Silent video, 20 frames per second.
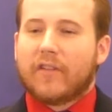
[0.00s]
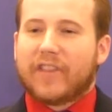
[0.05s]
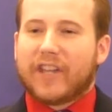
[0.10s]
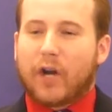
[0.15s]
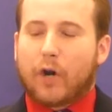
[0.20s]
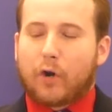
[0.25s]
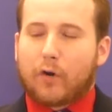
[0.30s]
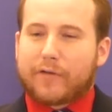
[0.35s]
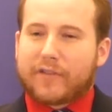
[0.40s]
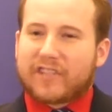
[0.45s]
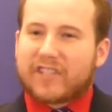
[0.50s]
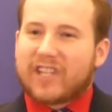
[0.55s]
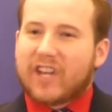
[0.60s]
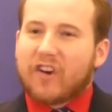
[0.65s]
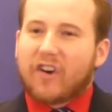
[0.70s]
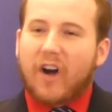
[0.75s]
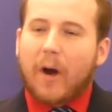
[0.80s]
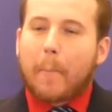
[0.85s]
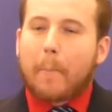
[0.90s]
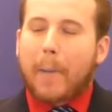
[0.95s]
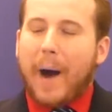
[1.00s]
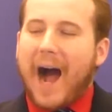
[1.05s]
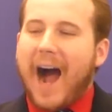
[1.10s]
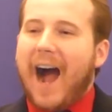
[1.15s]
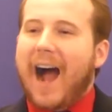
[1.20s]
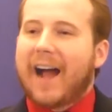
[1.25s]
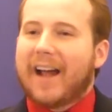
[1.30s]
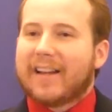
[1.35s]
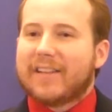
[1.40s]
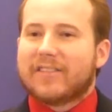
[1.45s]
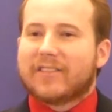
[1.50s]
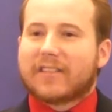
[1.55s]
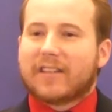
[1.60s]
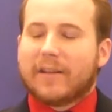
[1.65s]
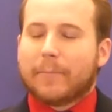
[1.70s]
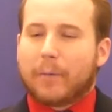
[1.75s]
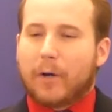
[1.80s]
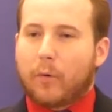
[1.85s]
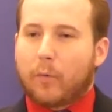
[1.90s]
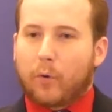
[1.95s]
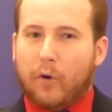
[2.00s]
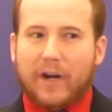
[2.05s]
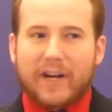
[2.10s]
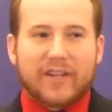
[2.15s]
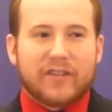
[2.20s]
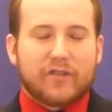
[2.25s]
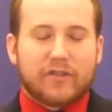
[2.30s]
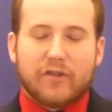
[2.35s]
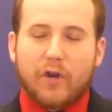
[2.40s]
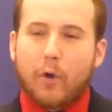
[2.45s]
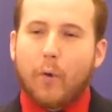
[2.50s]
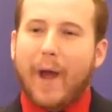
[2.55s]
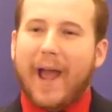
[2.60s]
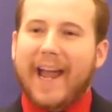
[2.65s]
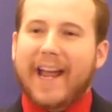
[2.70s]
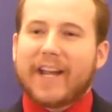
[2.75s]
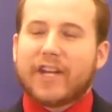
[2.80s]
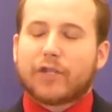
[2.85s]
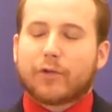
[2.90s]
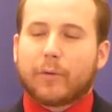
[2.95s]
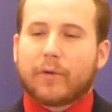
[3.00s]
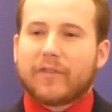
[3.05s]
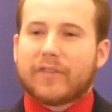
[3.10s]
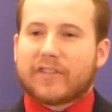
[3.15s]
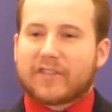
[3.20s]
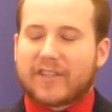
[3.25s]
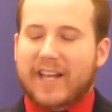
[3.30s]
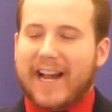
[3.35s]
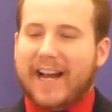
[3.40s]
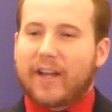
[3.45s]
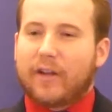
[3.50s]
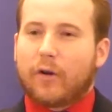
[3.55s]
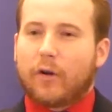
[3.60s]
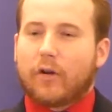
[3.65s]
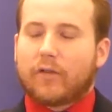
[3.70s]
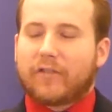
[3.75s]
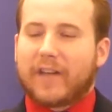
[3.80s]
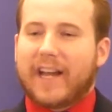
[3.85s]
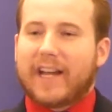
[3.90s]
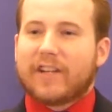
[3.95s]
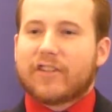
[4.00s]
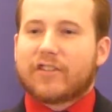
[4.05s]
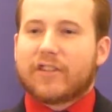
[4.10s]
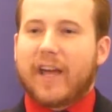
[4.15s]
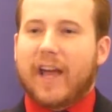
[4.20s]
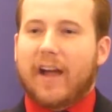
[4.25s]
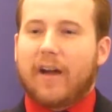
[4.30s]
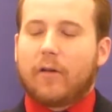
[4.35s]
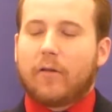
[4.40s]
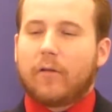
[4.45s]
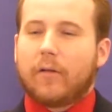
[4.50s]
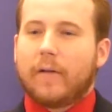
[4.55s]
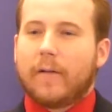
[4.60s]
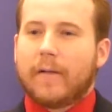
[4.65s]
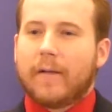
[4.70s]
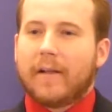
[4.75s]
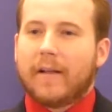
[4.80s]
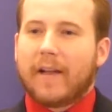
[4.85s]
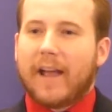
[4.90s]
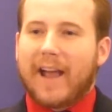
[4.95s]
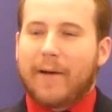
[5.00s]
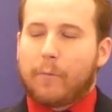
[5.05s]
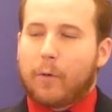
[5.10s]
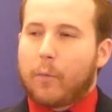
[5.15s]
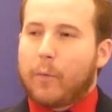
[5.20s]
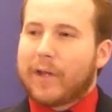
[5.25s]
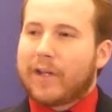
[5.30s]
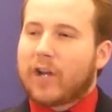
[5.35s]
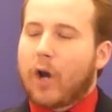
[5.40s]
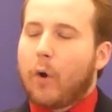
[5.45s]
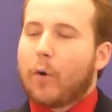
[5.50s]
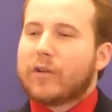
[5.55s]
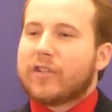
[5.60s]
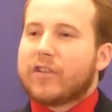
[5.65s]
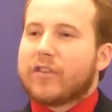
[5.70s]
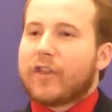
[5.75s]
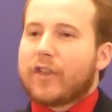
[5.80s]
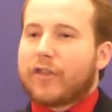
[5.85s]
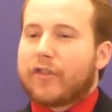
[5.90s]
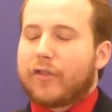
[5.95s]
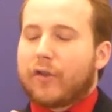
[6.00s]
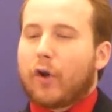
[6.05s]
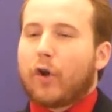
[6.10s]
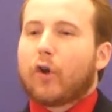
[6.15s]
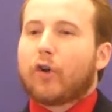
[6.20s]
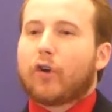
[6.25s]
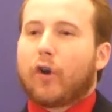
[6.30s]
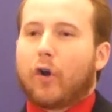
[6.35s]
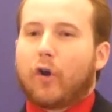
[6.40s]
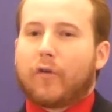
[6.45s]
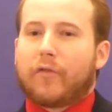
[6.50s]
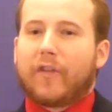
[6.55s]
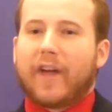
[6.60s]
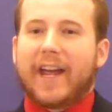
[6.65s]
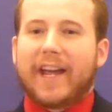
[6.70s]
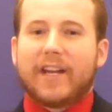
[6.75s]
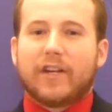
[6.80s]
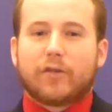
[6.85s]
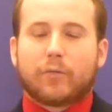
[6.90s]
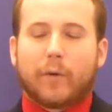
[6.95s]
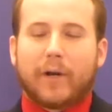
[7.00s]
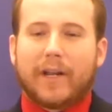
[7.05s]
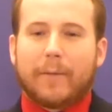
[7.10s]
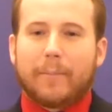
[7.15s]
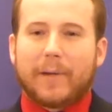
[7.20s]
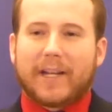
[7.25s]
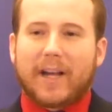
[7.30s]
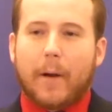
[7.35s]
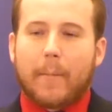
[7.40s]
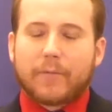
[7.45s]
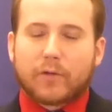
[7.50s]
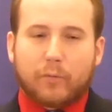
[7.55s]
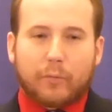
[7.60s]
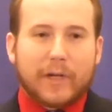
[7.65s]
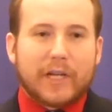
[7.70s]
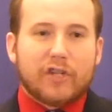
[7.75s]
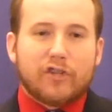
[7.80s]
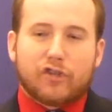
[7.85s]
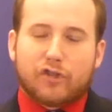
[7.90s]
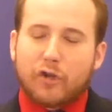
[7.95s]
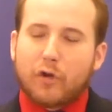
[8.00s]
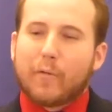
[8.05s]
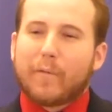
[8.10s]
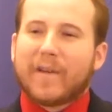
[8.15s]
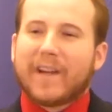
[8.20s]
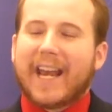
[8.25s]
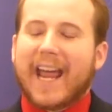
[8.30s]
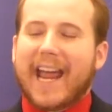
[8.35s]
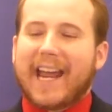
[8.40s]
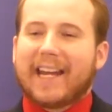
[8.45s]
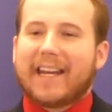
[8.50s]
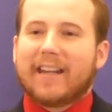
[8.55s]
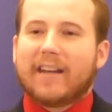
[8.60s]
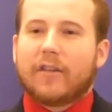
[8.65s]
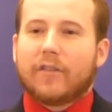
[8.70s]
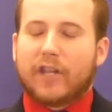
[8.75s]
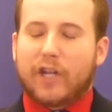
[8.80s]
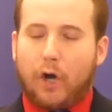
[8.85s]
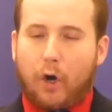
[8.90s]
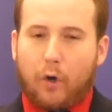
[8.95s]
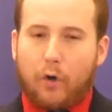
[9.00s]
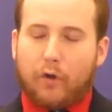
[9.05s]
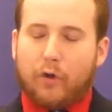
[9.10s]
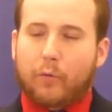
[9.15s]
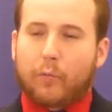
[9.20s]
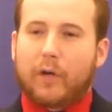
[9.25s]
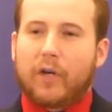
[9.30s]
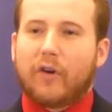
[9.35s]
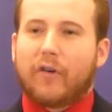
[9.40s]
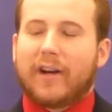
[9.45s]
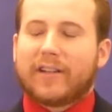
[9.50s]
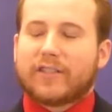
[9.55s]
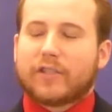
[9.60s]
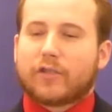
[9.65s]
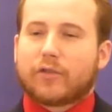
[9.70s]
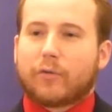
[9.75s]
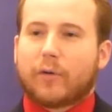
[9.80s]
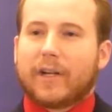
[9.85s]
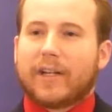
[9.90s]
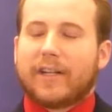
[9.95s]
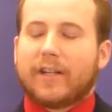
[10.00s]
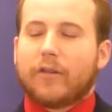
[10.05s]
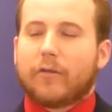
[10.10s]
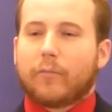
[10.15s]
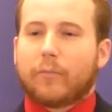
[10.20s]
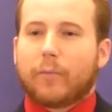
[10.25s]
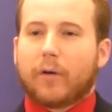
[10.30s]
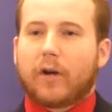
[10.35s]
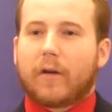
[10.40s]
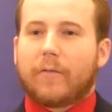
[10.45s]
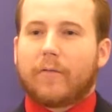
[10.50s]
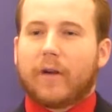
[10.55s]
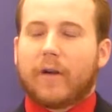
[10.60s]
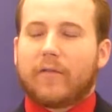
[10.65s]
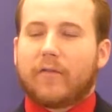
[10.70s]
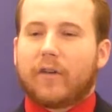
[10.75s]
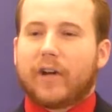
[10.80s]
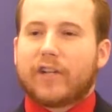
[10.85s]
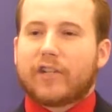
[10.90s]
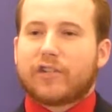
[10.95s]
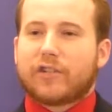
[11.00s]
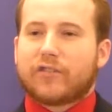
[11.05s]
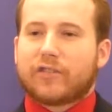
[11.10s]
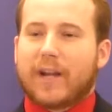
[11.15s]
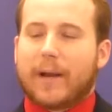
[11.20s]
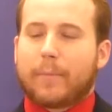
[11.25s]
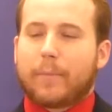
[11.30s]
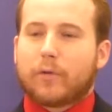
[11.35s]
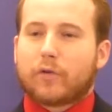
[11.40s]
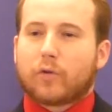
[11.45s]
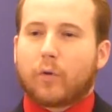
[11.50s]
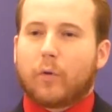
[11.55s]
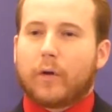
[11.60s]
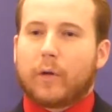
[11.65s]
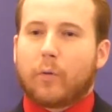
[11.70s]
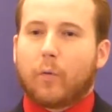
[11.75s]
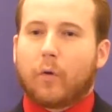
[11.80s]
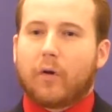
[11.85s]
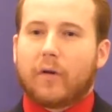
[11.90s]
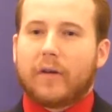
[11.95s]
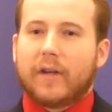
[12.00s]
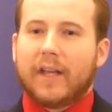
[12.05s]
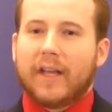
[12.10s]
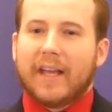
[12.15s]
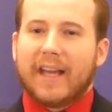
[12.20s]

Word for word: The earth still abides, but we're in a new age. We're in the second earth age now. And when we go into the third earth age, when it becomes rejuvenated, the earth will, as it's written in the book of Revelation, chapter 21,